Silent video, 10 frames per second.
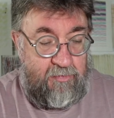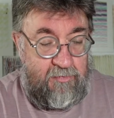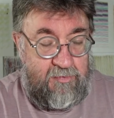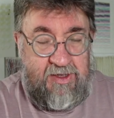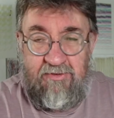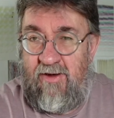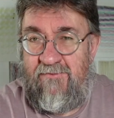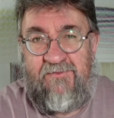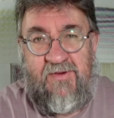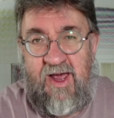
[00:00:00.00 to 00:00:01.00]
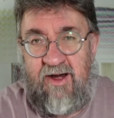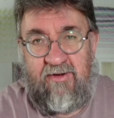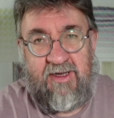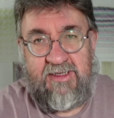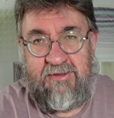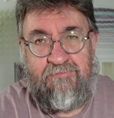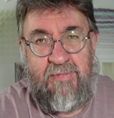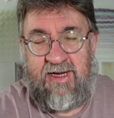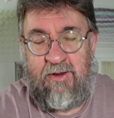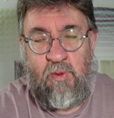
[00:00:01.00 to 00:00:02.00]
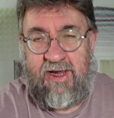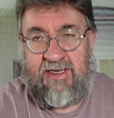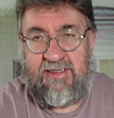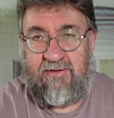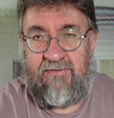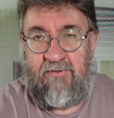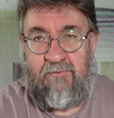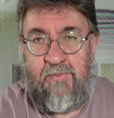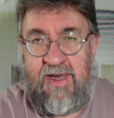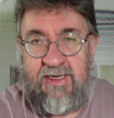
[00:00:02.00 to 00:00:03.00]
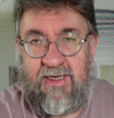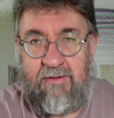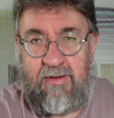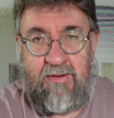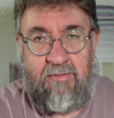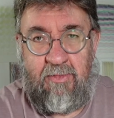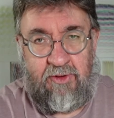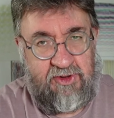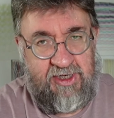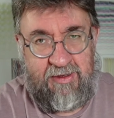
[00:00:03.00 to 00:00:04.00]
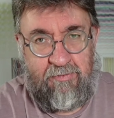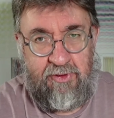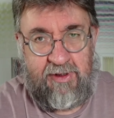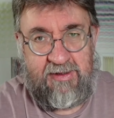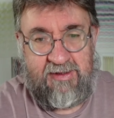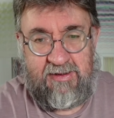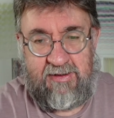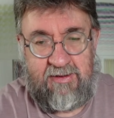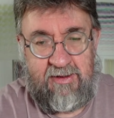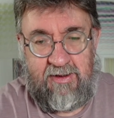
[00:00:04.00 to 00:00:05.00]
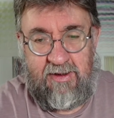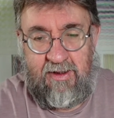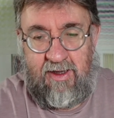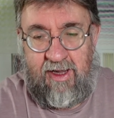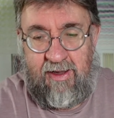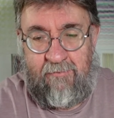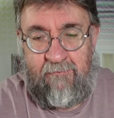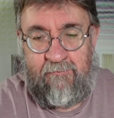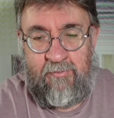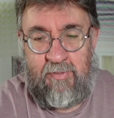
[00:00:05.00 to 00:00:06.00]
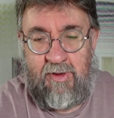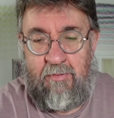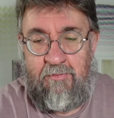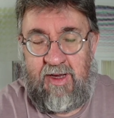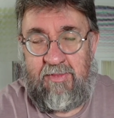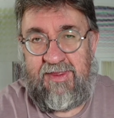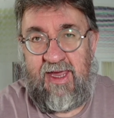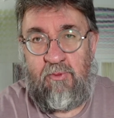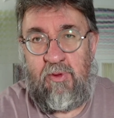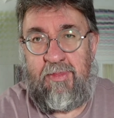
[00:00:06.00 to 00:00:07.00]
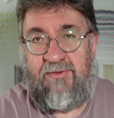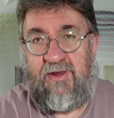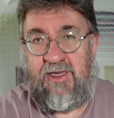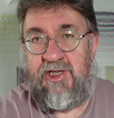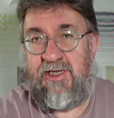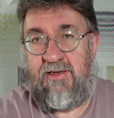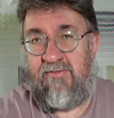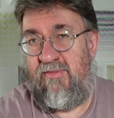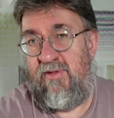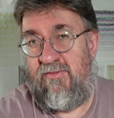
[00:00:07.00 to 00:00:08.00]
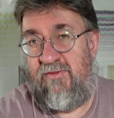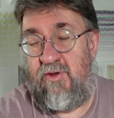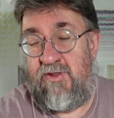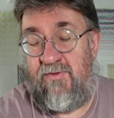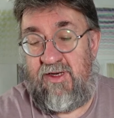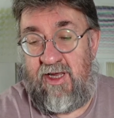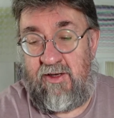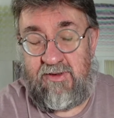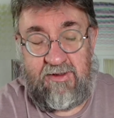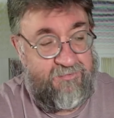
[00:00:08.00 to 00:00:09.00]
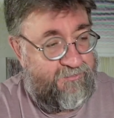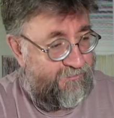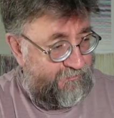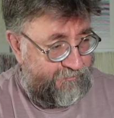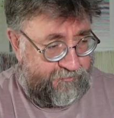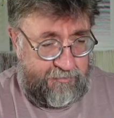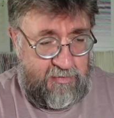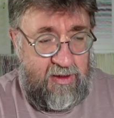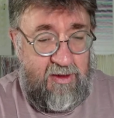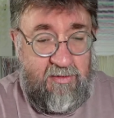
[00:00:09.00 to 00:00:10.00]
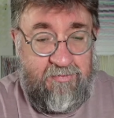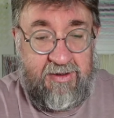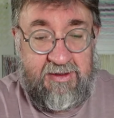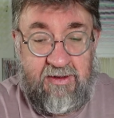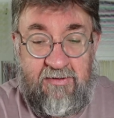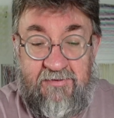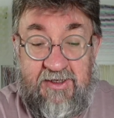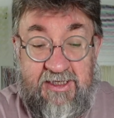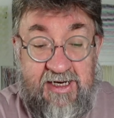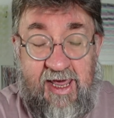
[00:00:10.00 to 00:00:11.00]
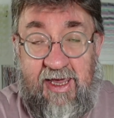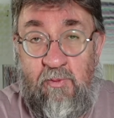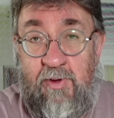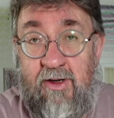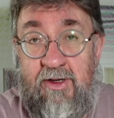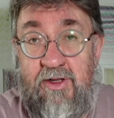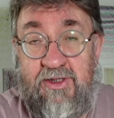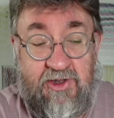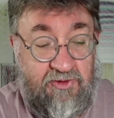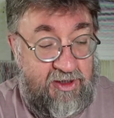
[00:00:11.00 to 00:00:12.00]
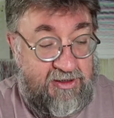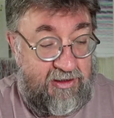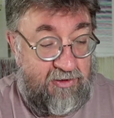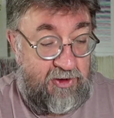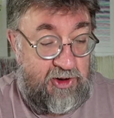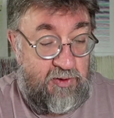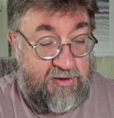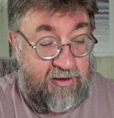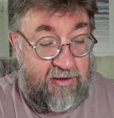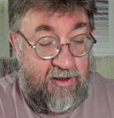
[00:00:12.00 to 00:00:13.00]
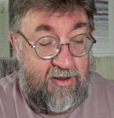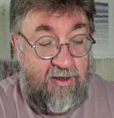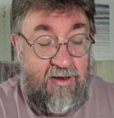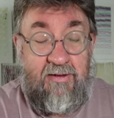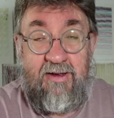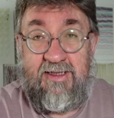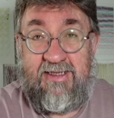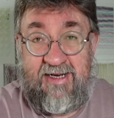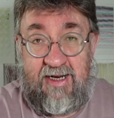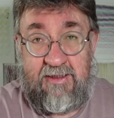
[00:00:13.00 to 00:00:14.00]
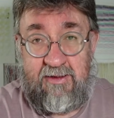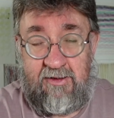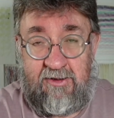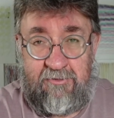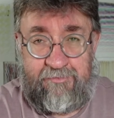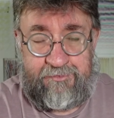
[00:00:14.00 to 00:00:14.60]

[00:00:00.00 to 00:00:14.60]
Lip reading: There are many ways of making monotype prints, and maybe they will be featured in future videos. But for today we are concentrating on using stencils.